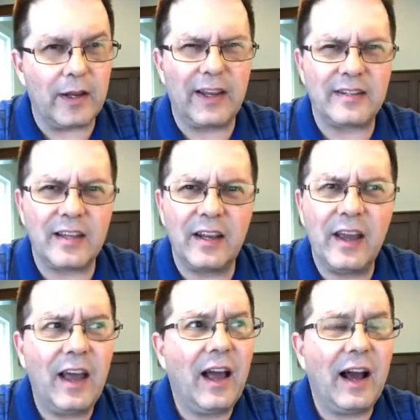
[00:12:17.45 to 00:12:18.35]
I said,
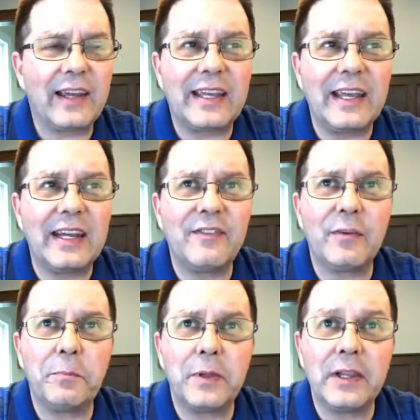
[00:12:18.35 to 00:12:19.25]
I can't
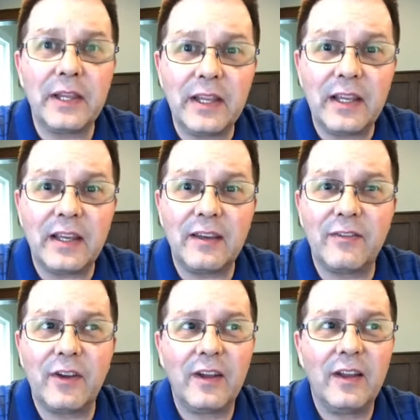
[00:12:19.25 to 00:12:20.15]
even believe,